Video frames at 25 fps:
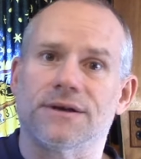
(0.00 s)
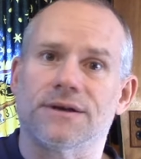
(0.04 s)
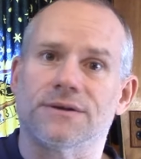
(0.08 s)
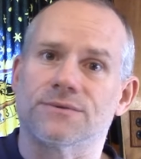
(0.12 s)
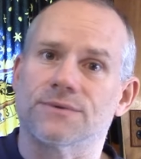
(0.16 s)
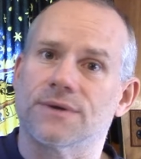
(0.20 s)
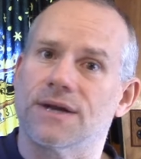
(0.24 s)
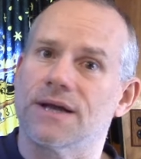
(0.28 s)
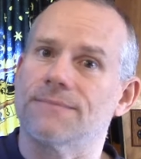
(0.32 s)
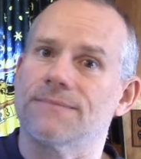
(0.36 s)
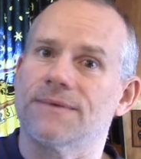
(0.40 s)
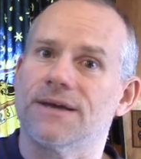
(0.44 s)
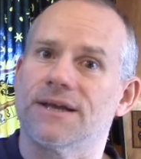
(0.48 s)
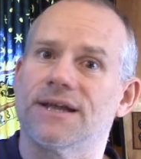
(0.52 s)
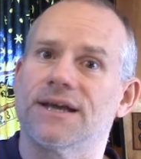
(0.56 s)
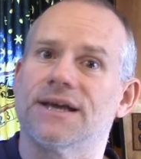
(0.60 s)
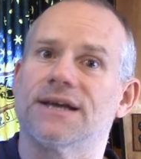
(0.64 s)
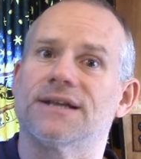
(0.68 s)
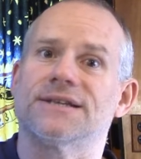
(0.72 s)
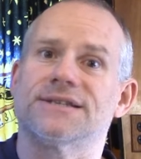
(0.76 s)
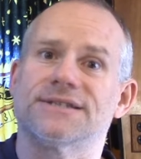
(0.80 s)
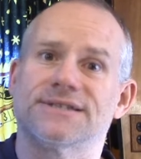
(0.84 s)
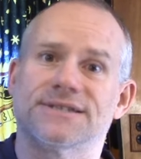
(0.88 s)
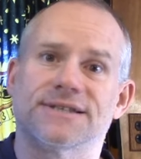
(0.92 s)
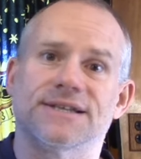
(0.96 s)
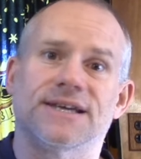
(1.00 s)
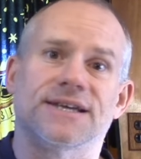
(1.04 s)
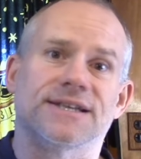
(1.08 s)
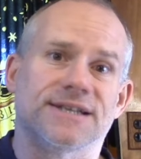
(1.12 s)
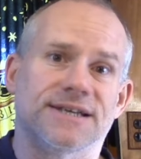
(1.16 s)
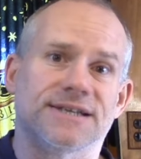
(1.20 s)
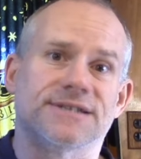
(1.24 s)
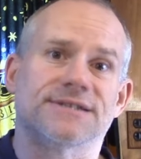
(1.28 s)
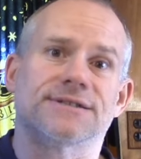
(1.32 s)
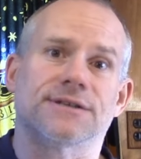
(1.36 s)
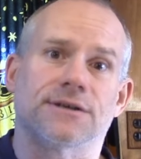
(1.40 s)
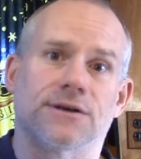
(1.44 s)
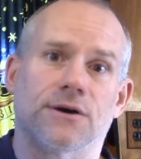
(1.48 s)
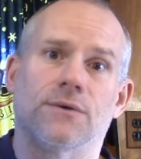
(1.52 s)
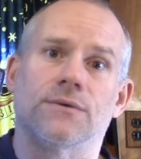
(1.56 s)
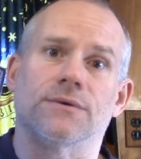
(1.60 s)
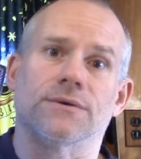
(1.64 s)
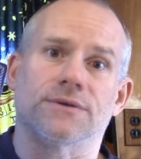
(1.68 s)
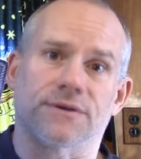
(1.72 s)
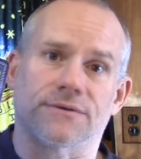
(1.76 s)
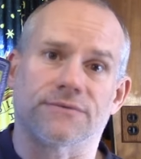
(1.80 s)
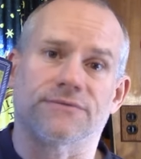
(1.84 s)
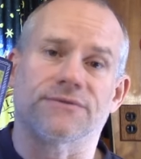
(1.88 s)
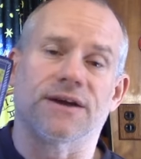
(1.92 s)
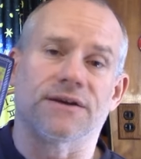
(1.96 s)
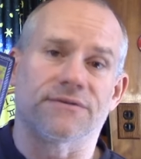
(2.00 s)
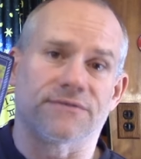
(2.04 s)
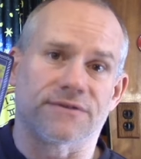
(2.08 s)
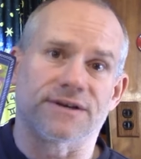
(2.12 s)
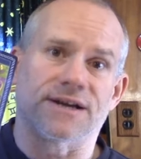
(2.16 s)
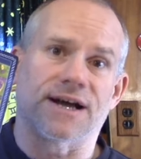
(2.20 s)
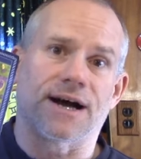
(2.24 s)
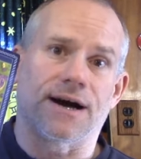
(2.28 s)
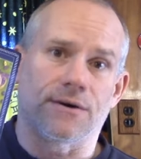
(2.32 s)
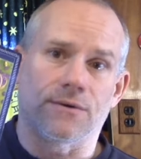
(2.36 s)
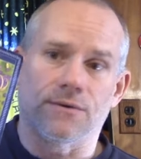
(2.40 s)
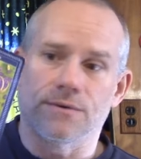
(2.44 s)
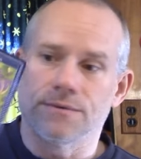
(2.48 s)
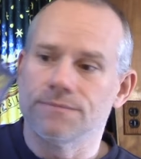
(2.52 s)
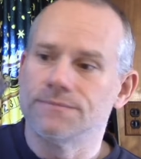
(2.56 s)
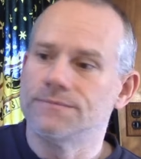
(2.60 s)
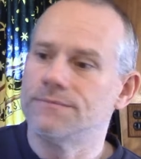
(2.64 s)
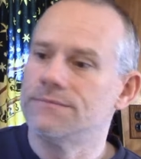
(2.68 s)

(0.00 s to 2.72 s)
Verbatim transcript: is what I'm getting, and it's, it needs to go in your favor now.